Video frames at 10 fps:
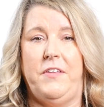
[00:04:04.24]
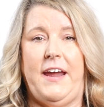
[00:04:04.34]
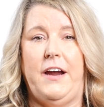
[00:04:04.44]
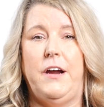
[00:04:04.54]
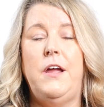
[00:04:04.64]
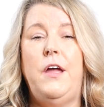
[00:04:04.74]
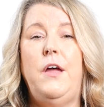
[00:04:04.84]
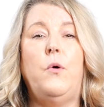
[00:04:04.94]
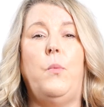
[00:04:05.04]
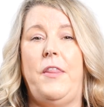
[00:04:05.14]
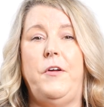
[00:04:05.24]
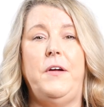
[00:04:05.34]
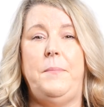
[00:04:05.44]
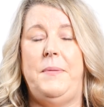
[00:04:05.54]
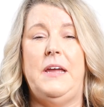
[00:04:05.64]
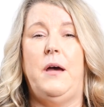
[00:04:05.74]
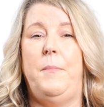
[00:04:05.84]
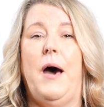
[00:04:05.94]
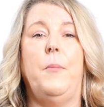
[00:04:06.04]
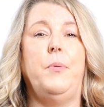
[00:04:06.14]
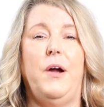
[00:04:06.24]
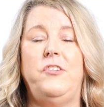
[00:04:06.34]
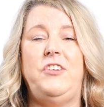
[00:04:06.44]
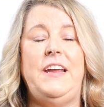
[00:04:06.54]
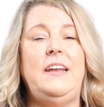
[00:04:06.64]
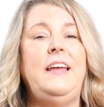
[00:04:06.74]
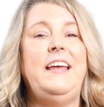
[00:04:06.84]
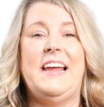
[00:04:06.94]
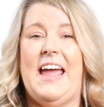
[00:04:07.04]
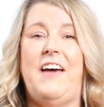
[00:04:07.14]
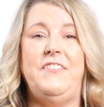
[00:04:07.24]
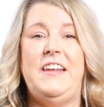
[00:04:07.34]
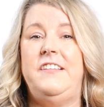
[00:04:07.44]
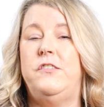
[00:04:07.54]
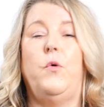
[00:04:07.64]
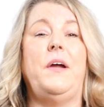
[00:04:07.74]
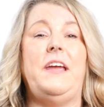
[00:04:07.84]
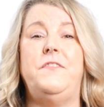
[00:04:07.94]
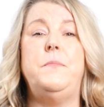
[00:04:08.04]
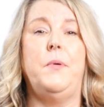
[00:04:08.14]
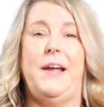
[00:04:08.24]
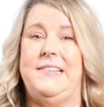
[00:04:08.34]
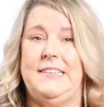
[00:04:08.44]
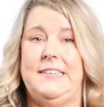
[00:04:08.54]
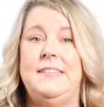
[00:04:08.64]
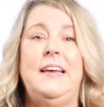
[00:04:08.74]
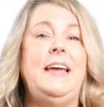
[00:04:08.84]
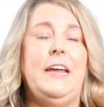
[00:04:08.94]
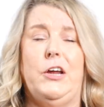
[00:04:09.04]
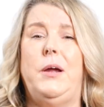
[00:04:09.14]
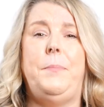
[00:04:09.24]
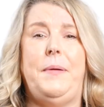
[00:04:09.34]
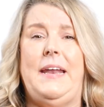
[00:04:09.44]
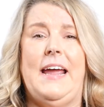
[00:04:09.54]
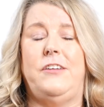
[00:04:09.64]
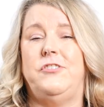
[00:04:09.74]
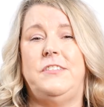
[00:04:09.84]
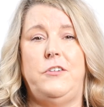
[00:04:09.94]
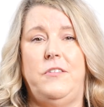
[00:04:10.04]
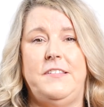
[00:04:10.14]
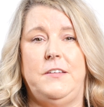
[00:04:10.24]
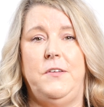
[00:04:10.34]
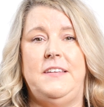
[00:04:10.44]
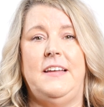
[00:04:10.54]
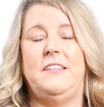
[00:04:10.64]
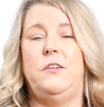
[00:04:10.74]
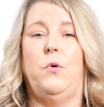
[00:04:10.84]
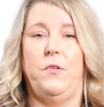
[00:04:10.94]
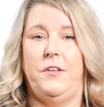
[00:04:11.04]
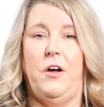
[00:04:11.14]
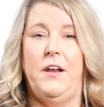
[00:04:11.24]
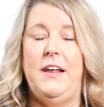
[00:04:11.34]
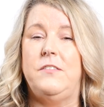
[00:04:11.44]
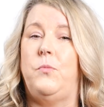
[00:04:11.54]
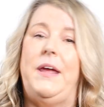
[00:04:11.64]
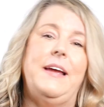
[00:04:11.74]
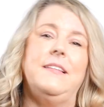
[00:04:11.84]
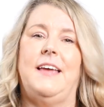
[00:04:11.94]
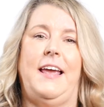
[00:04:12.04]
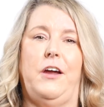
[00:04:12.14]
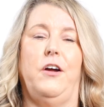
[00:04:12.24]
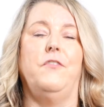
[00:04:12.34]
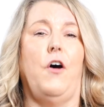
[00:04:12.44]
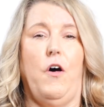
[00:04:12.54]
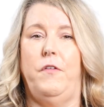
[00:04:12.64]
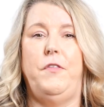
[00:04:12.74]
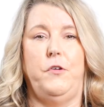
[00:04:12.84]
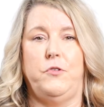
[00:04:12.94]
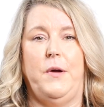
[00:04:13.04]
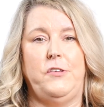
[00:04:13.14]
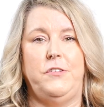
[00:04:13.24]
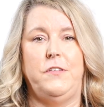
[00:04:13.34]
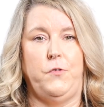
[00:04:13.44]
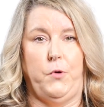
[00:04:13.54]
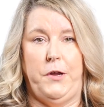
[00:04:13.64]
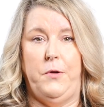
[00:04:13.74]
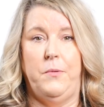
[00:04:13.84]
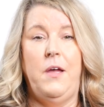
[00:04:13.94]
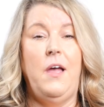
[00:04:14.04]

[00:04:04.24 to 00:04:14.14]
care, whether it be about brushing, cavities, or even braces. Here at Pediatric Dental Associates and Orthodontics, we can take care of all of those questions for you.